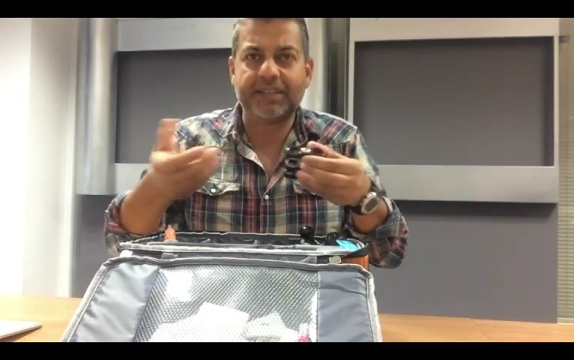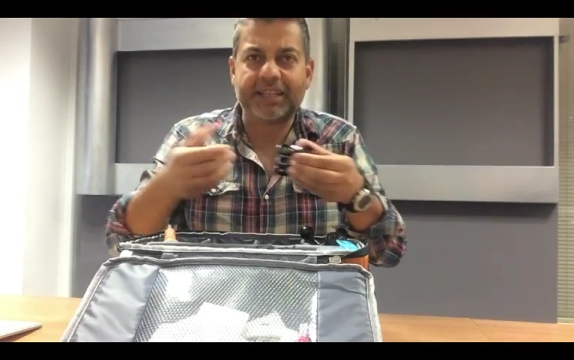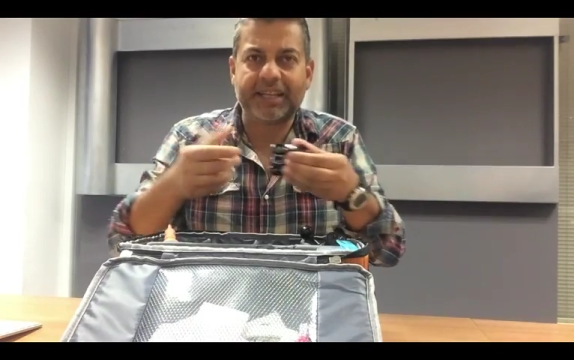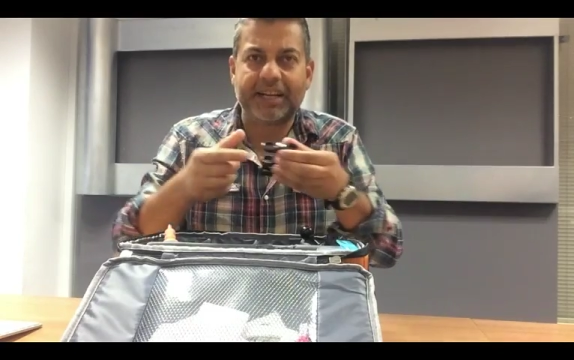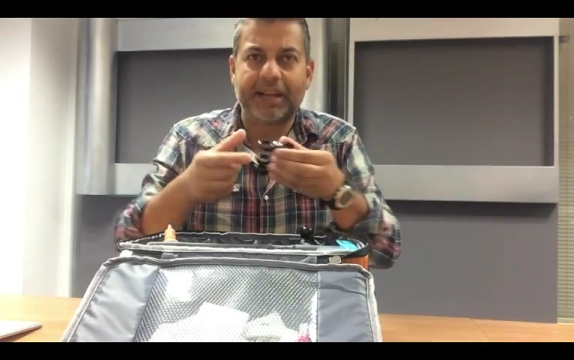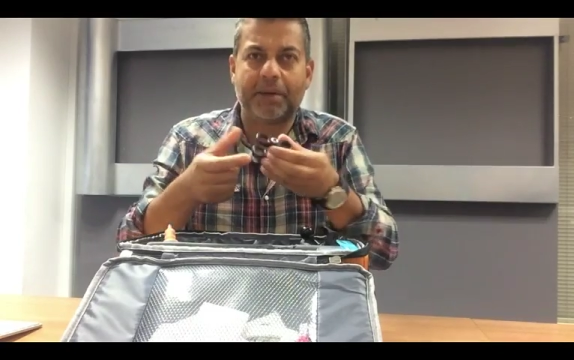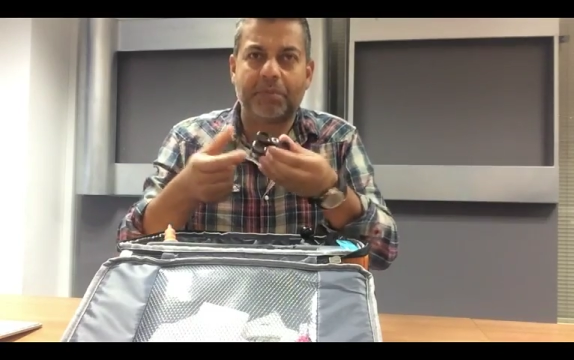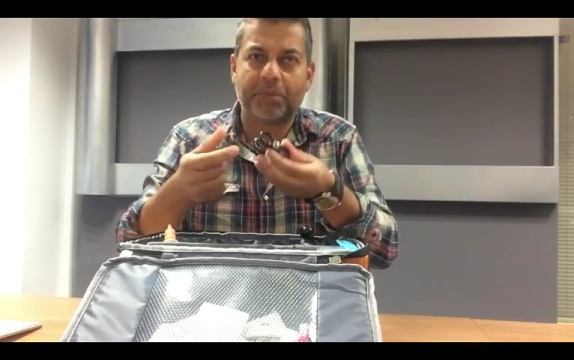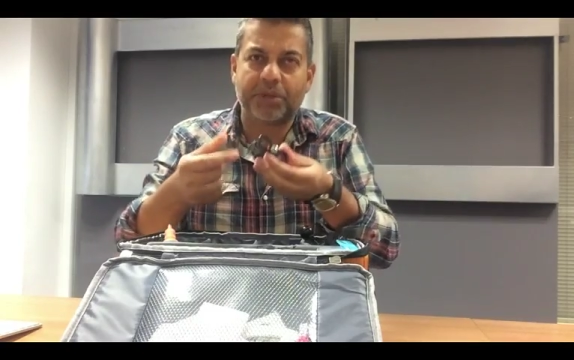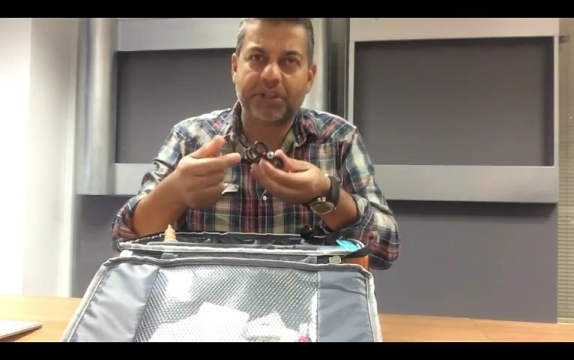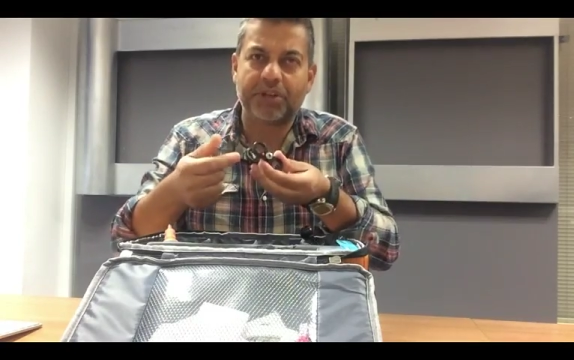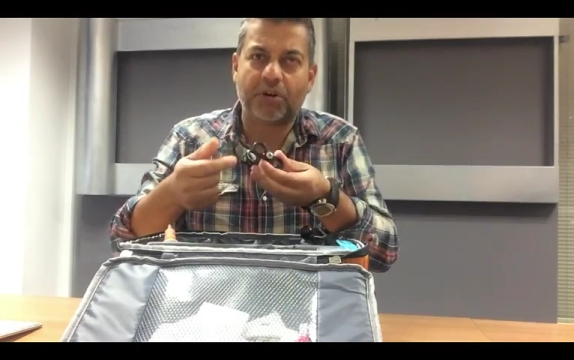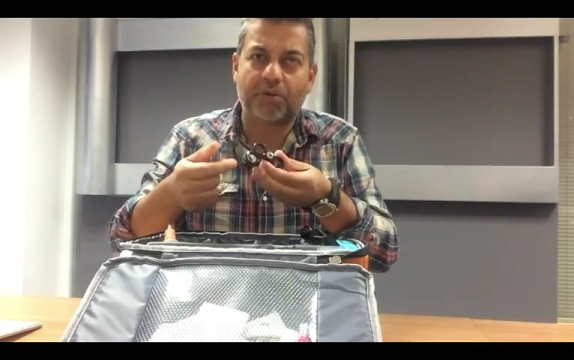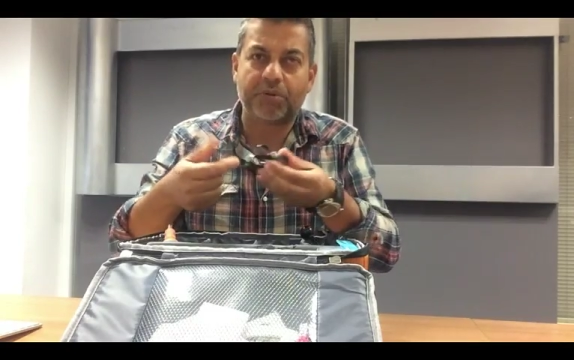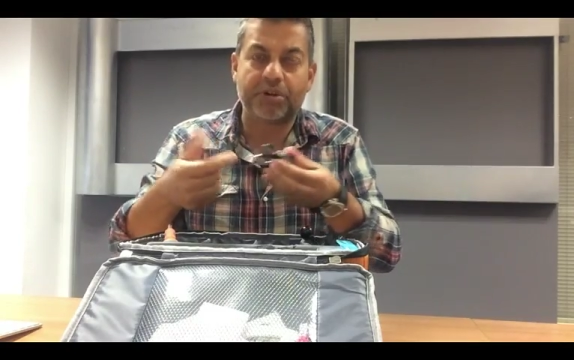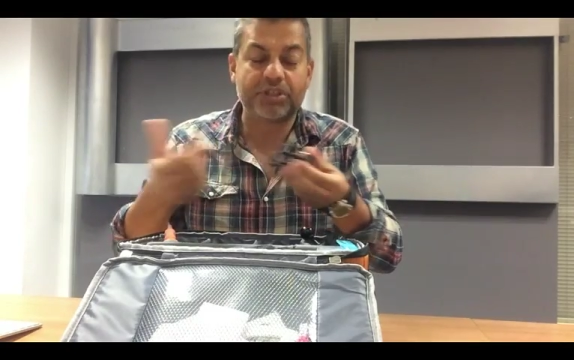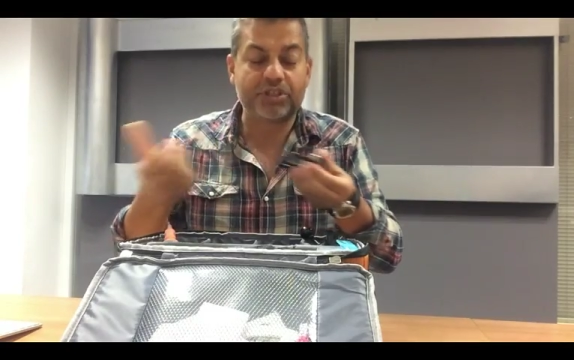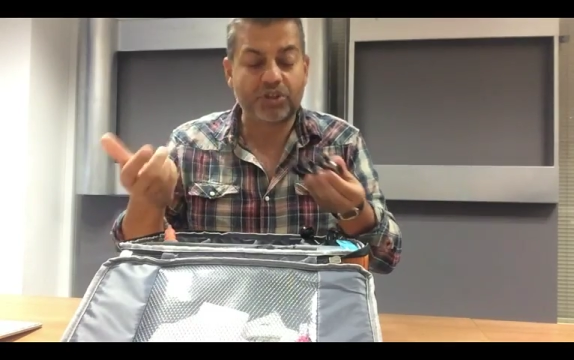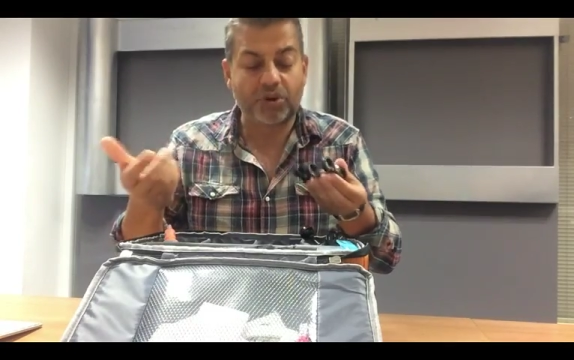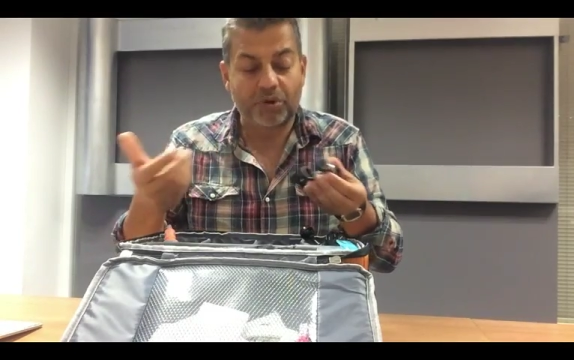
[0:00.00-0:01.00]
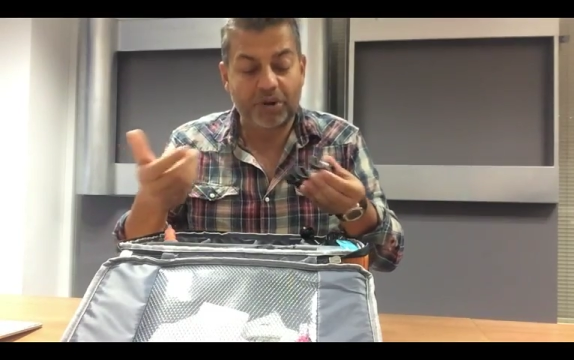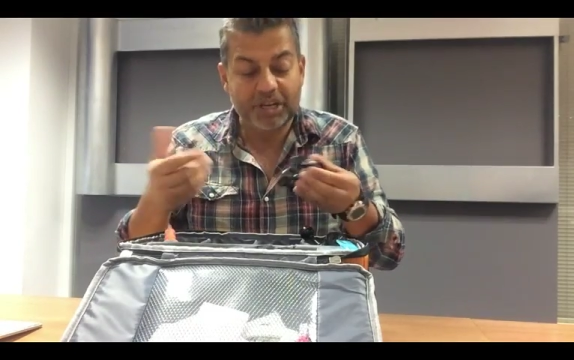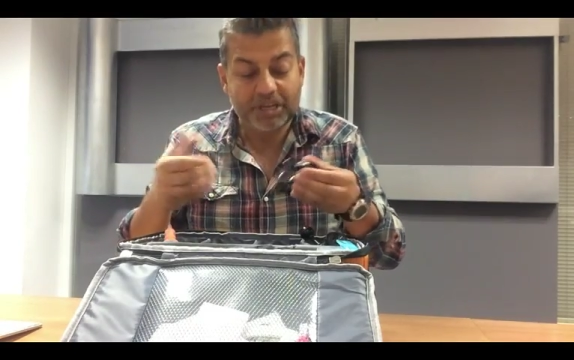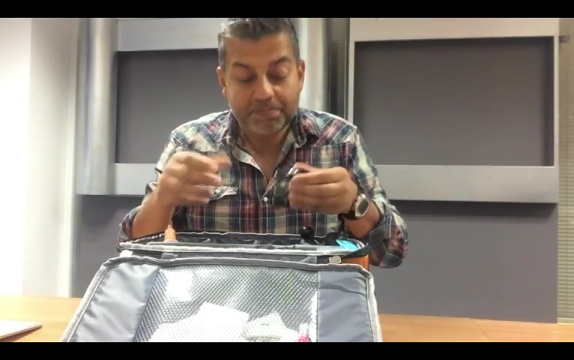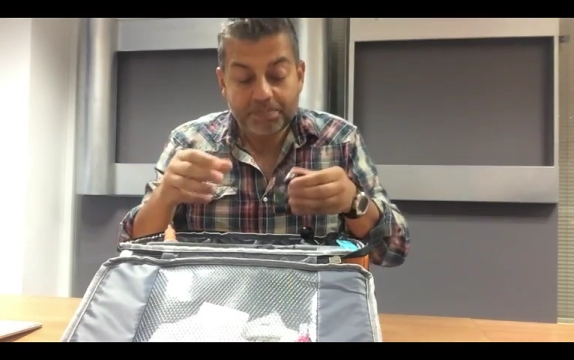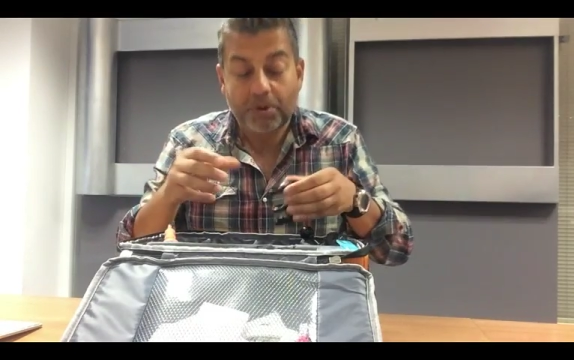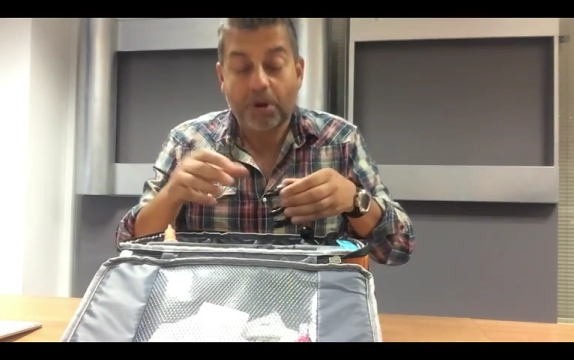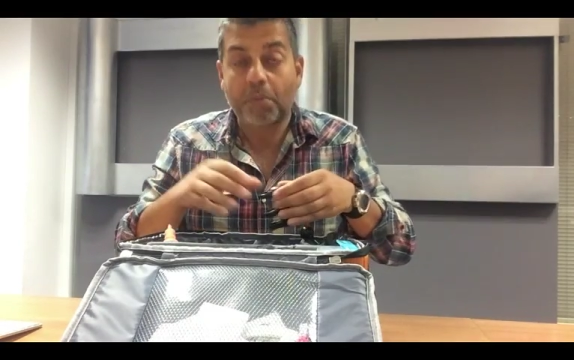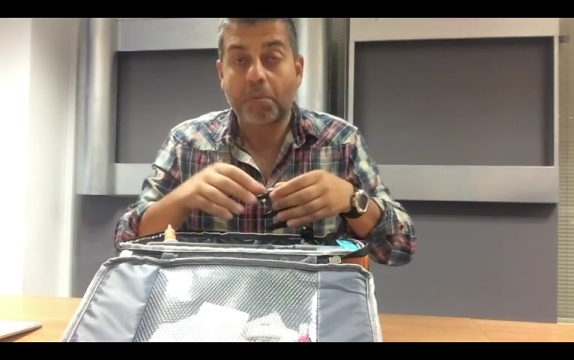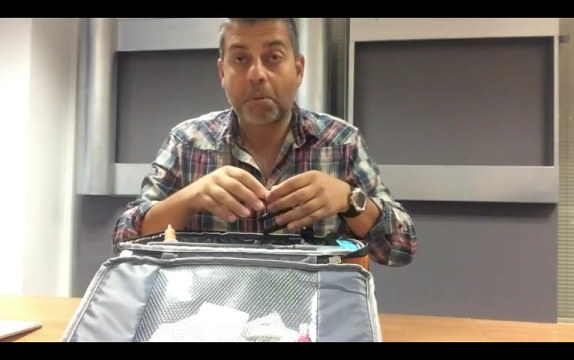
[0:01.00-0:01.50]
clamp with an orange dot is
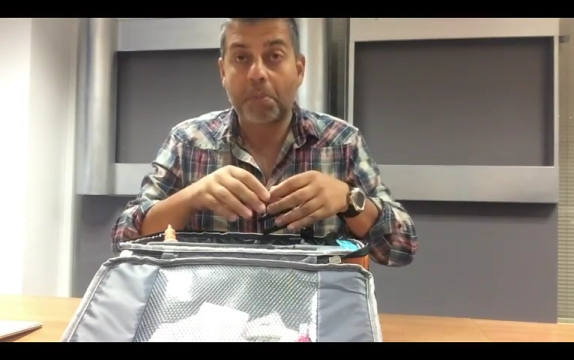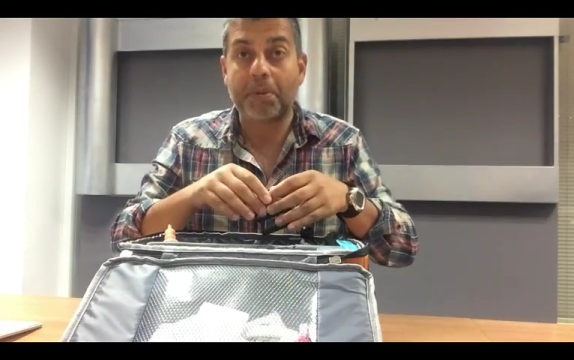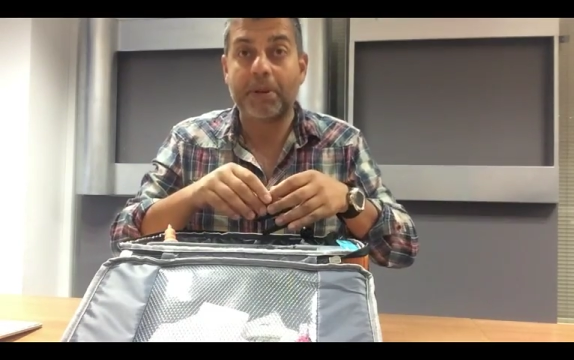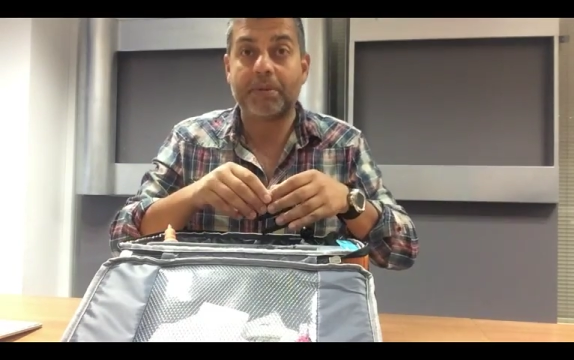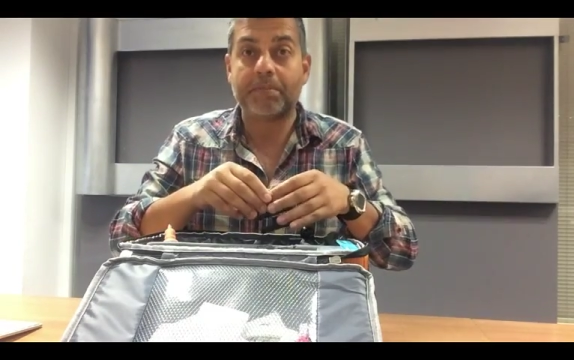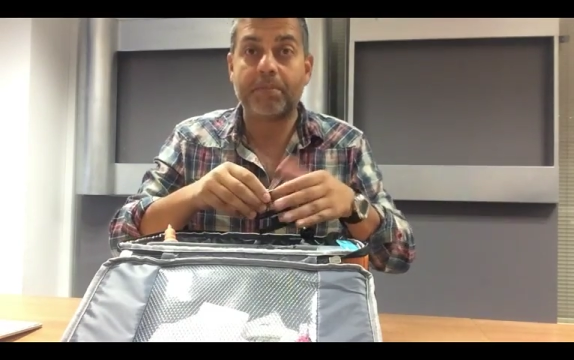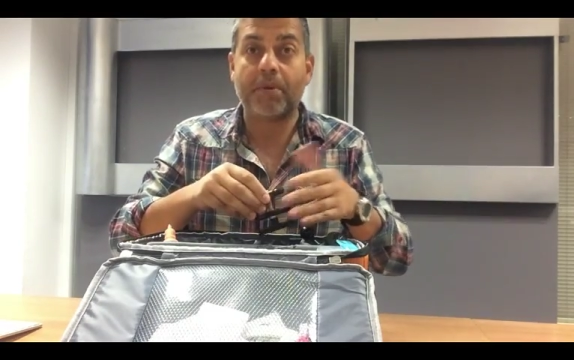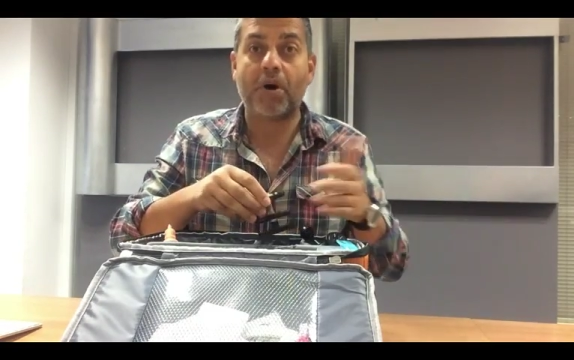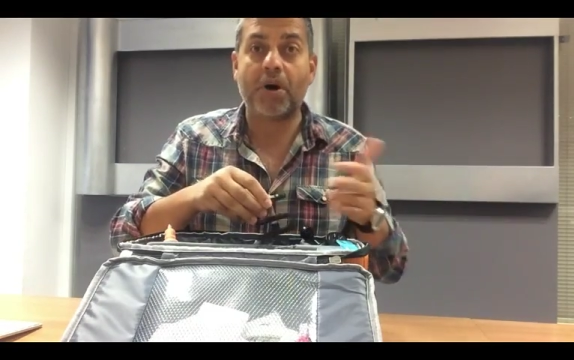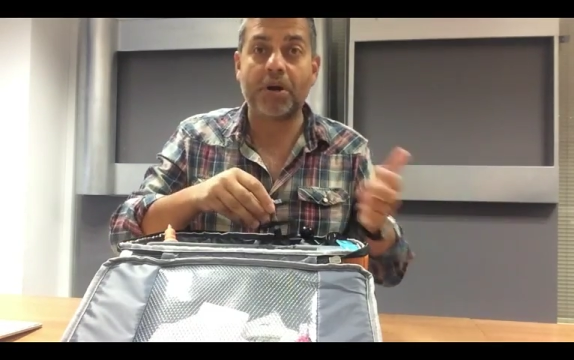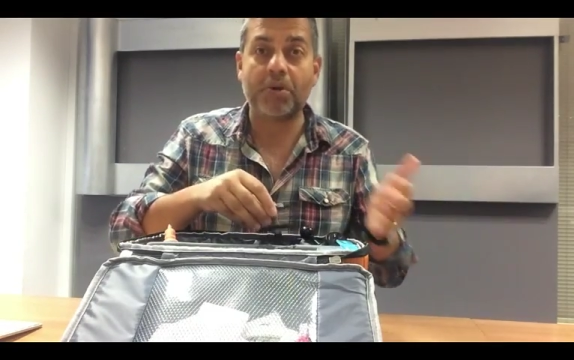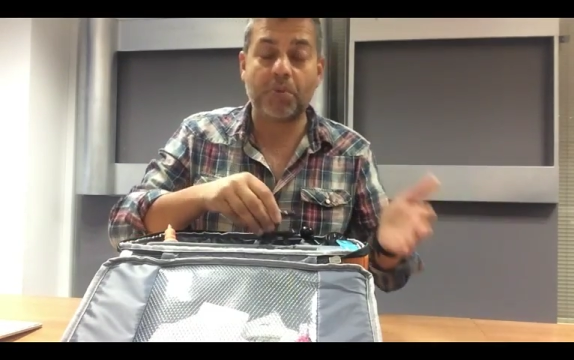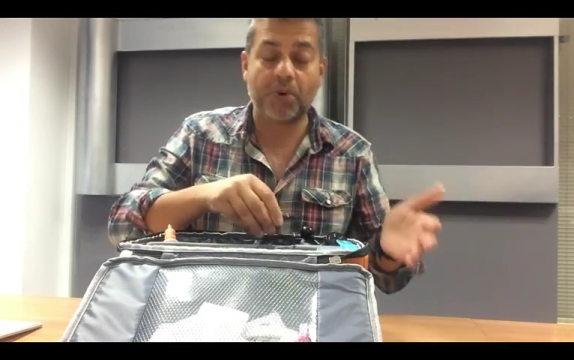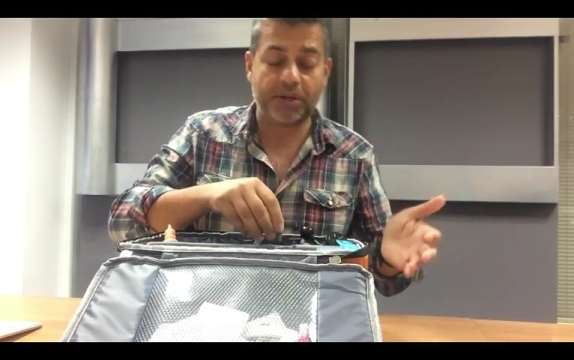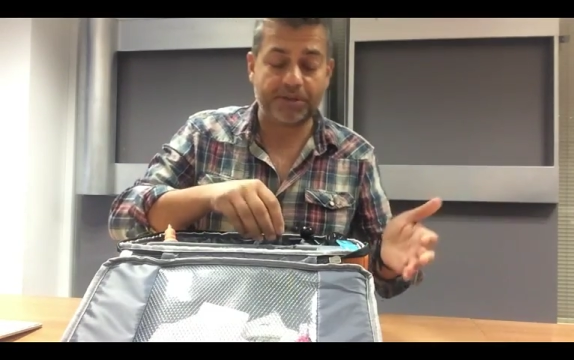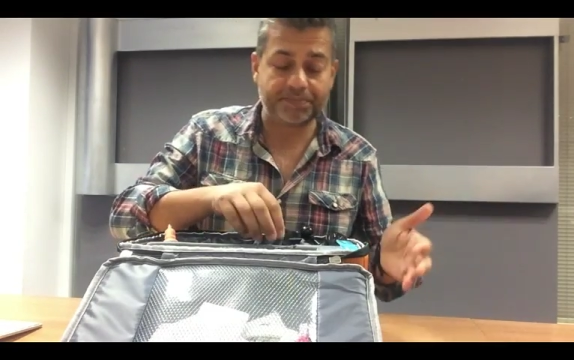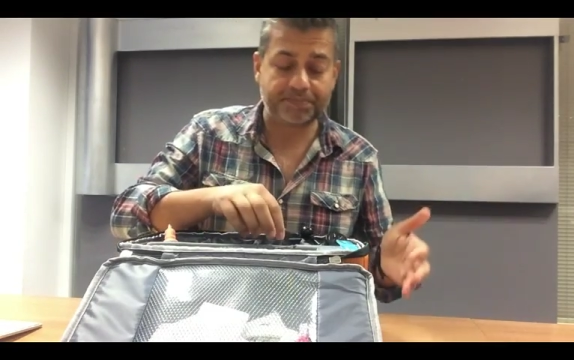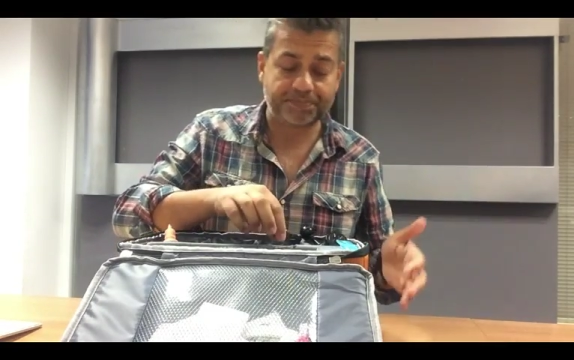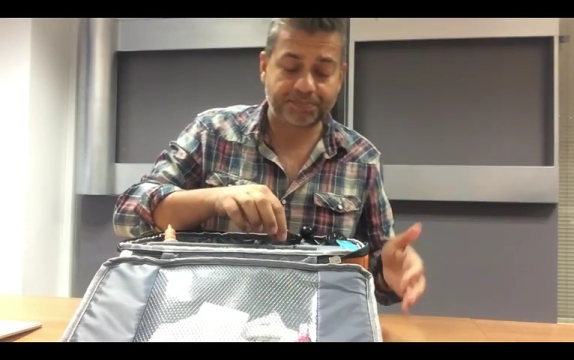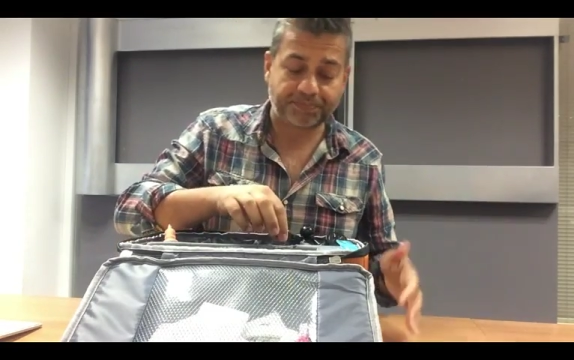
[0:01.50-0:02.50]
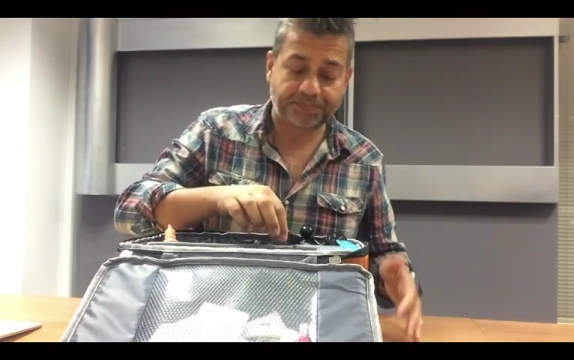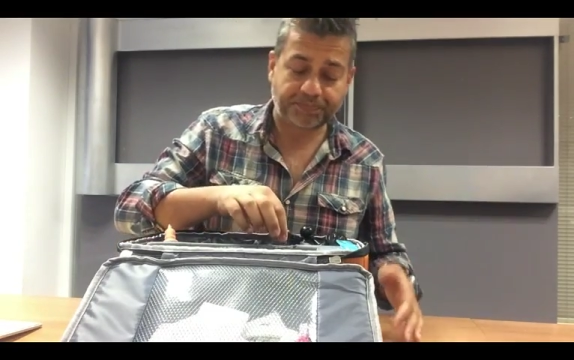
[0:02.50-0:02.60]
probably my one.